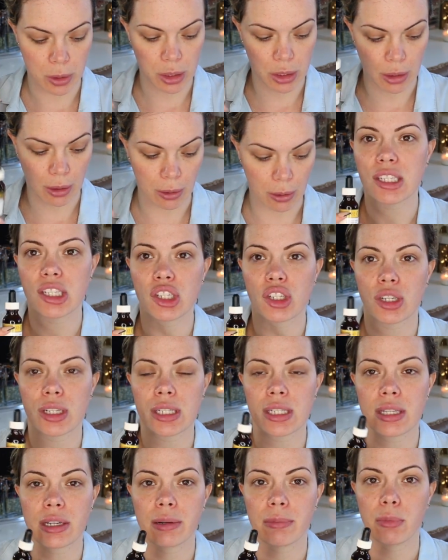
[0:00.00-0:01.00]
So this is
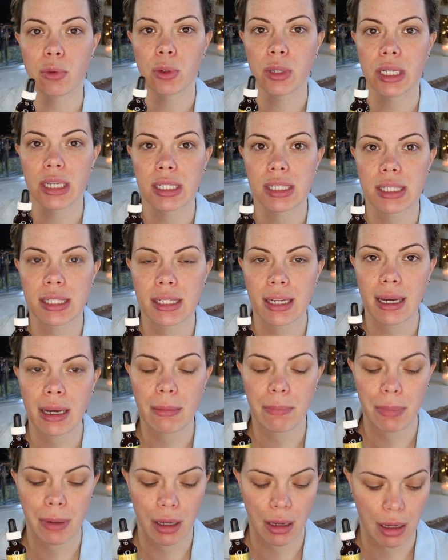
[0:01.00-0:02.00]
just their morning step.